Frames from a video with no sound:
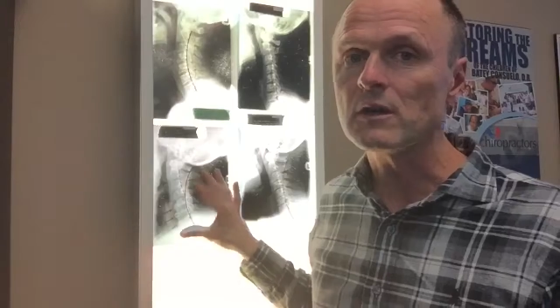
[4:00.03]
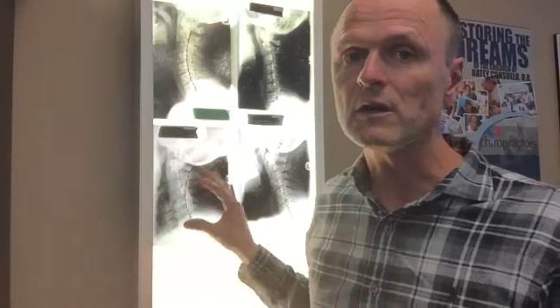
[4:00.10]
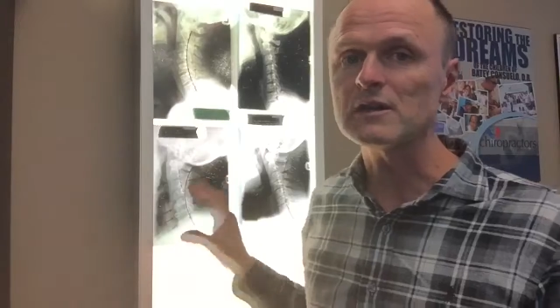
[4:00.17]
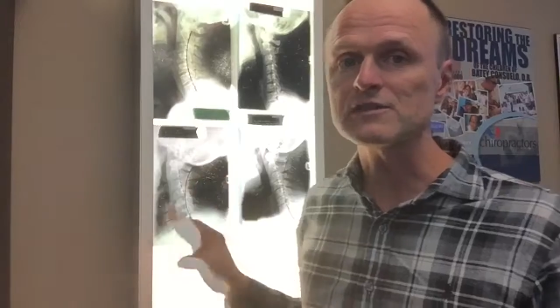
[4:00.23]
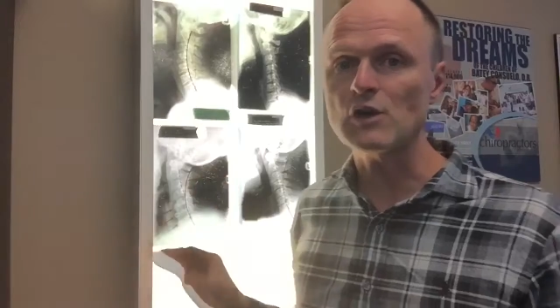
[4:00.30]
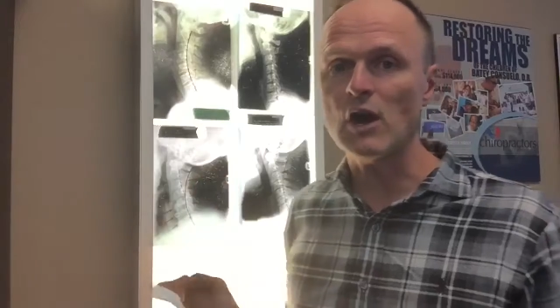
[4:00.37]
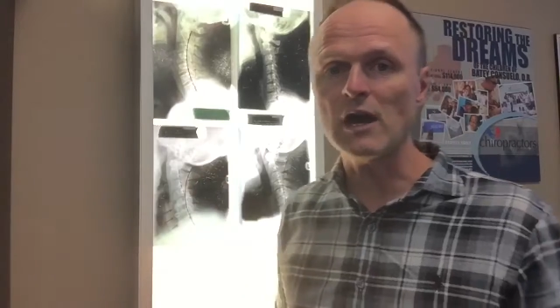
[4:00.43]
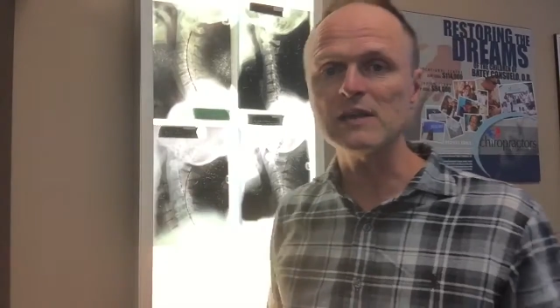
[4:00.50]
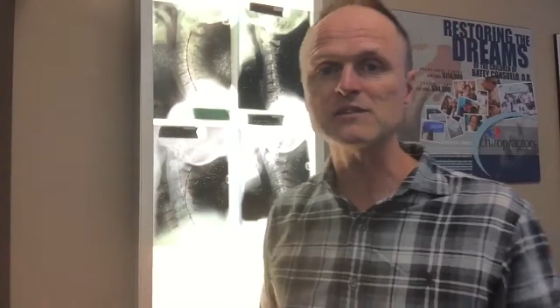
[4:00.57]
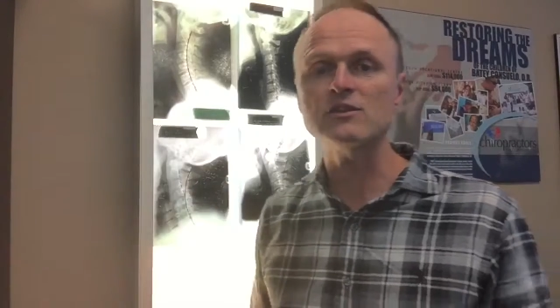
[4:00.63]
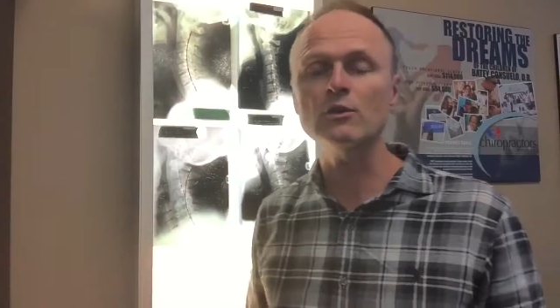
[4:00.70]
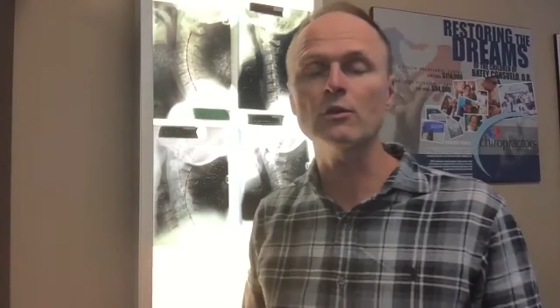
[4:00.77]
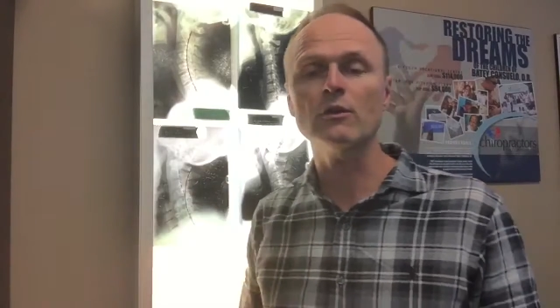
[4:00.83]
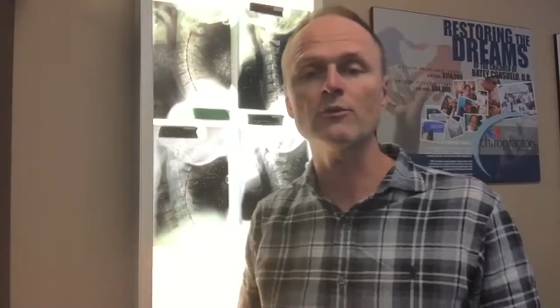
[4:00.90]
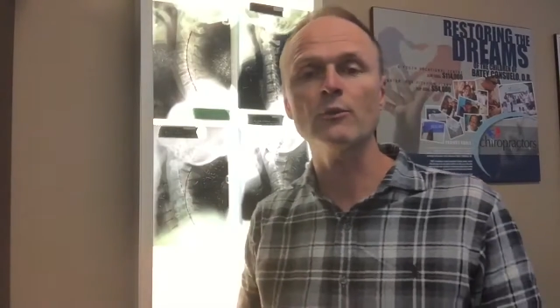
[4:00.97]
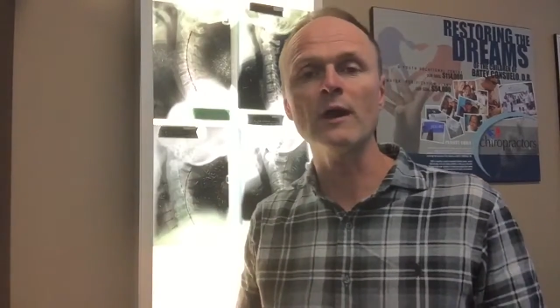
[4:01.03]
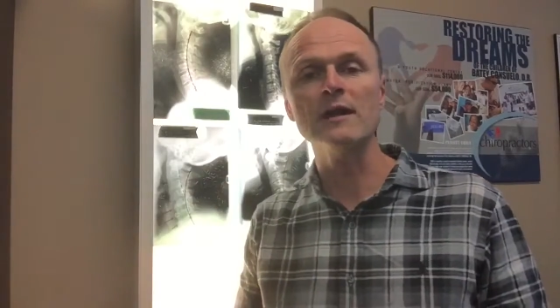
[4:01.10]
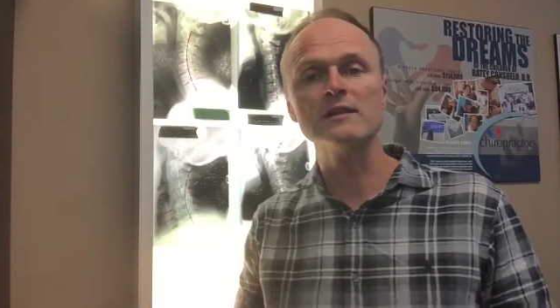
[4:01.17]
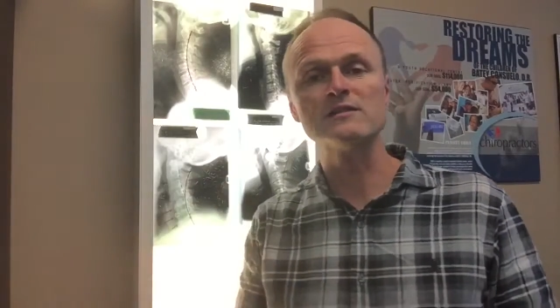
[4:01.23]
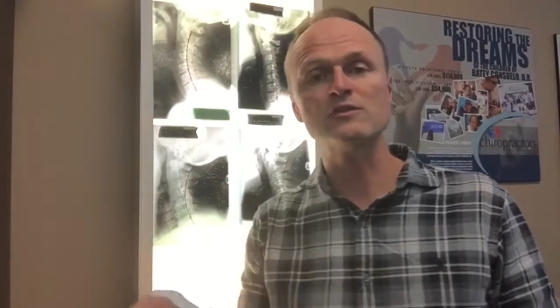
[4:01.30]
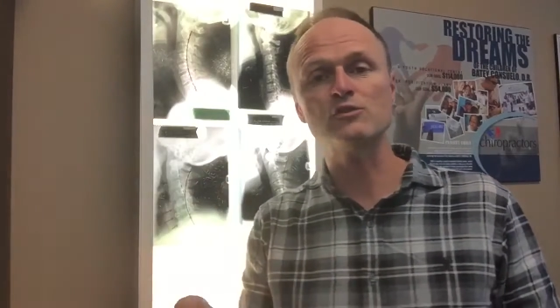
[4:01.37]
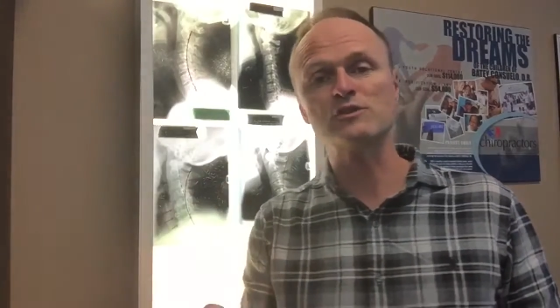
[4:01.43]
cause
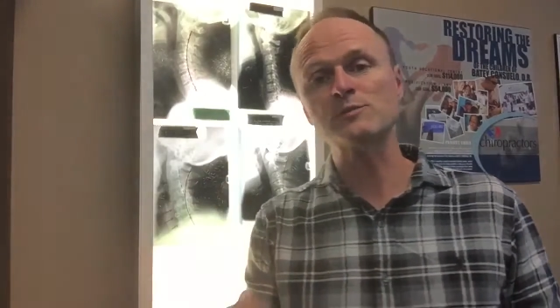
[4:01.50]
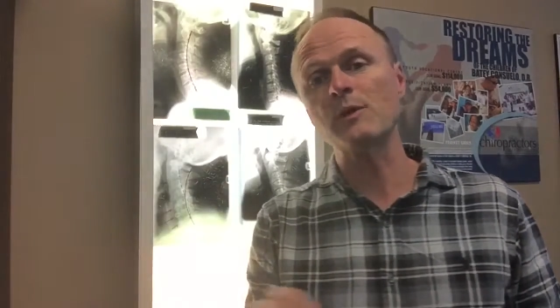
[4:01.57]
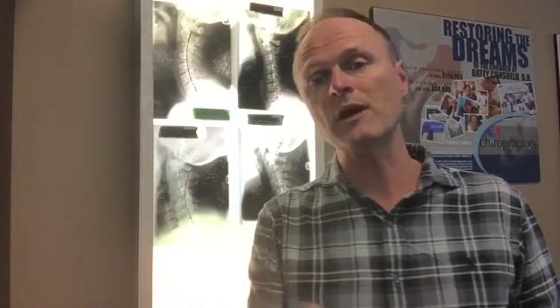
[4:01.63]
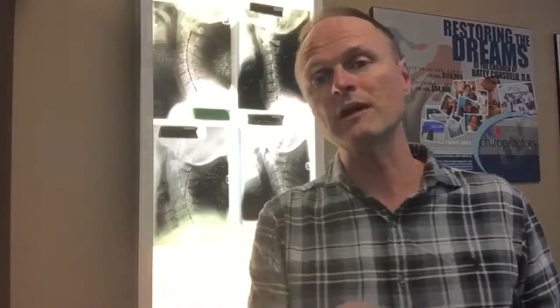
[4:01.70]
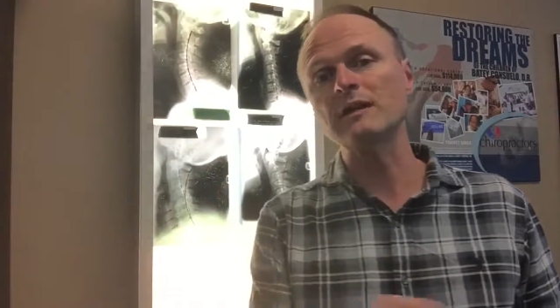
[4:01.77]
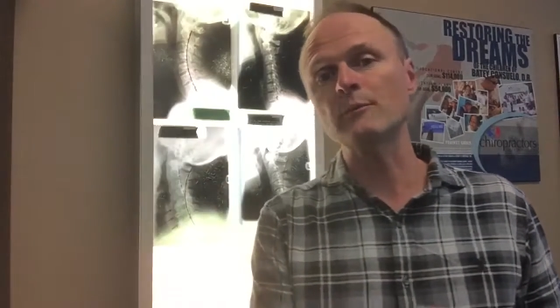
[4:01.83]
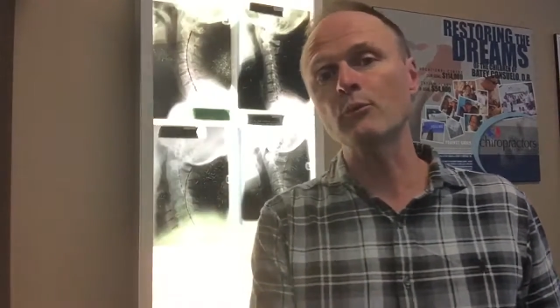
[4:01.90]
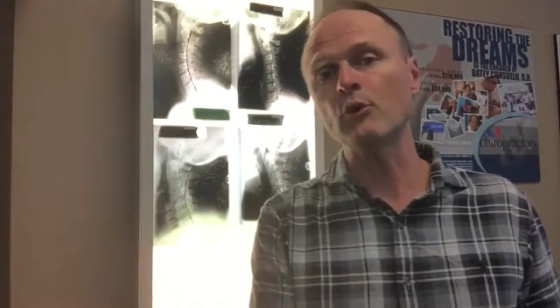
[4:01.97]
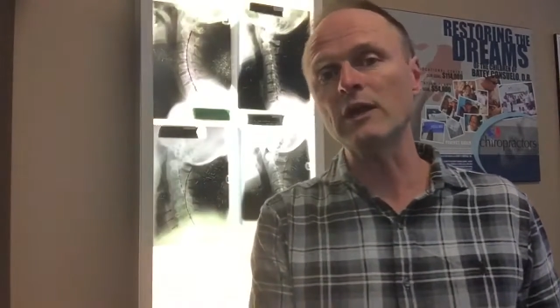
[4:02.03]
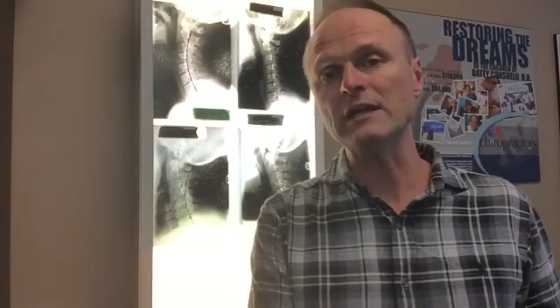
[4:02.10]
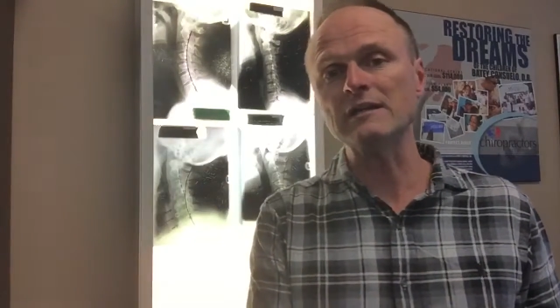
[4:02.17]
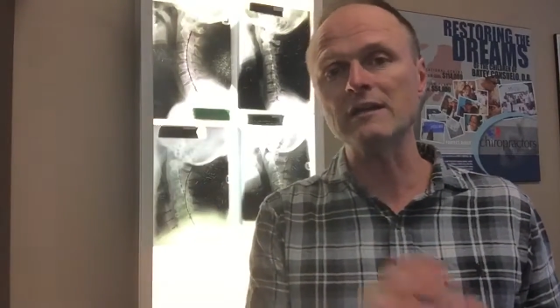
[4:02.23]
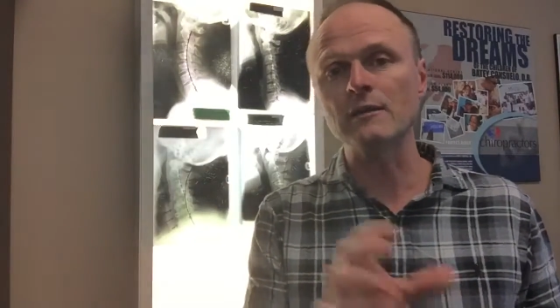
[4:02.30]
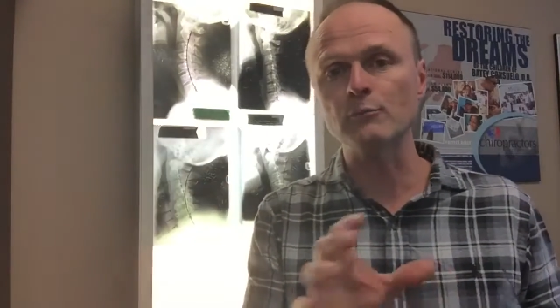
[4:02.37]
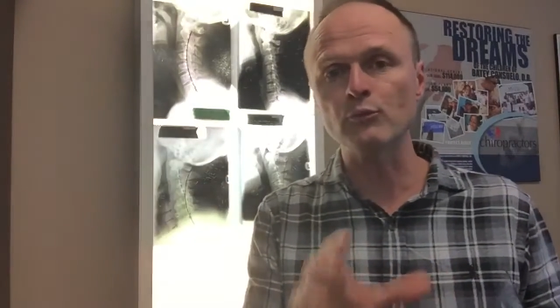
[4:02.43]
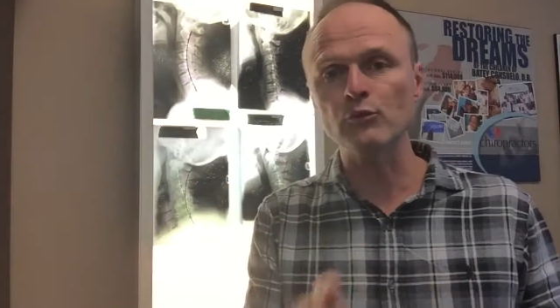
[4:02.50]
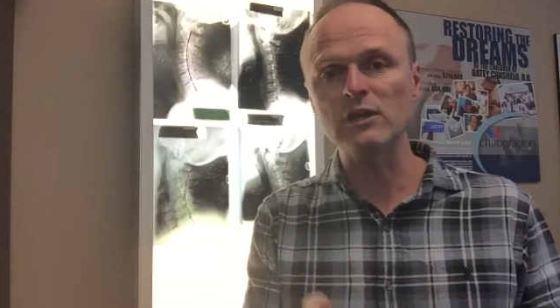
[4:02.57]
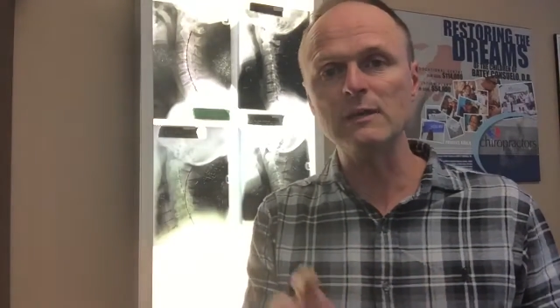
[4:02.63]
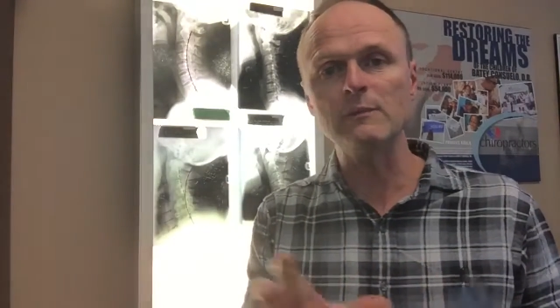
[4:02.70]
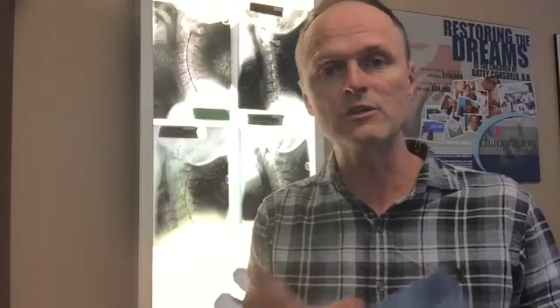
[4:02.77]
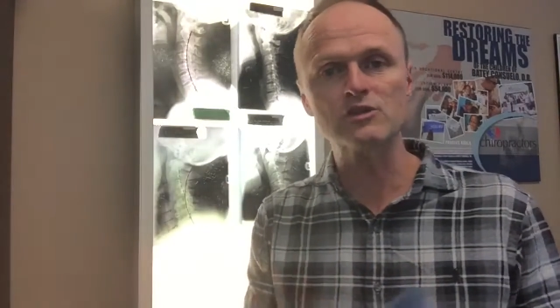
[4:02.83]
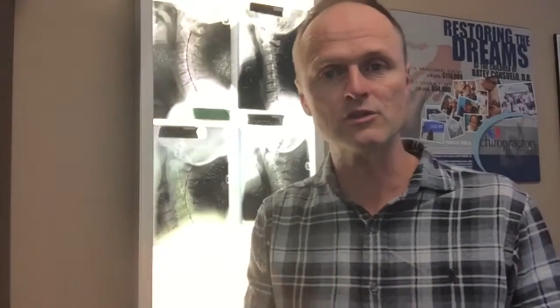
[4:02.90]
osteoarthritis in your spine to break down
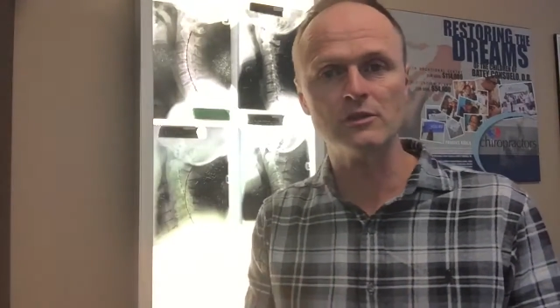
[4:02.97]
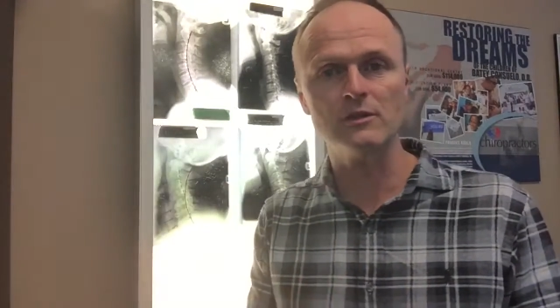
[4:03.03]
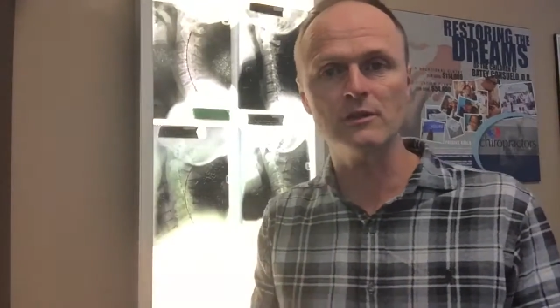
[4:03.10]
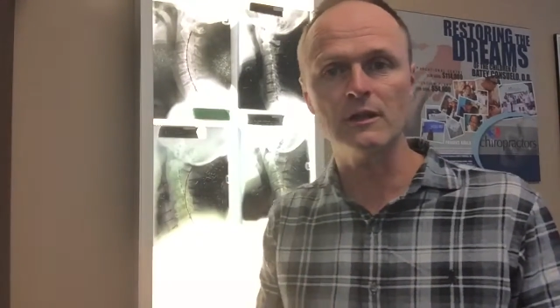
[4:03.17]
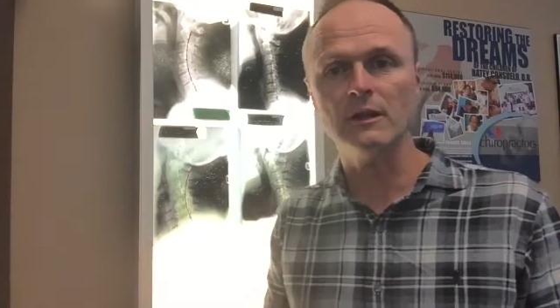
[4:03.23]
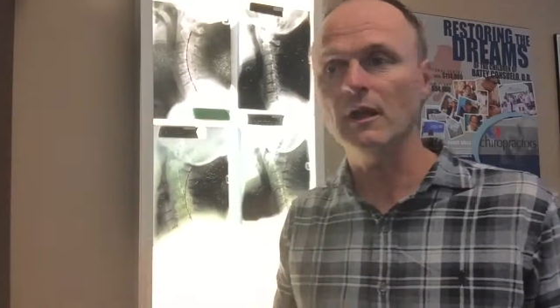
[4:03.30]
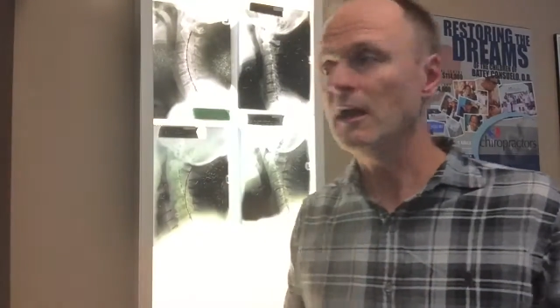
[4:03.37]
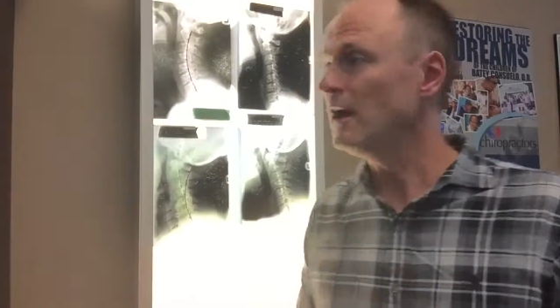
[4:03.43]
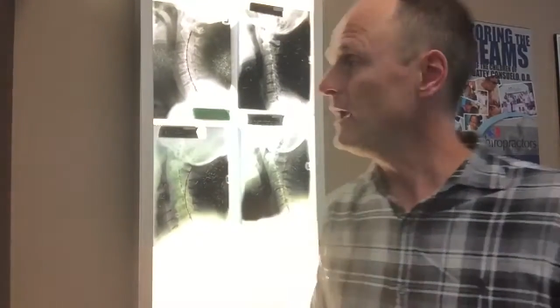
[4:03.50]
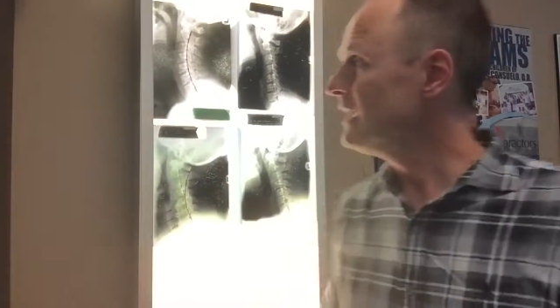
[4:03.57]
prematurely.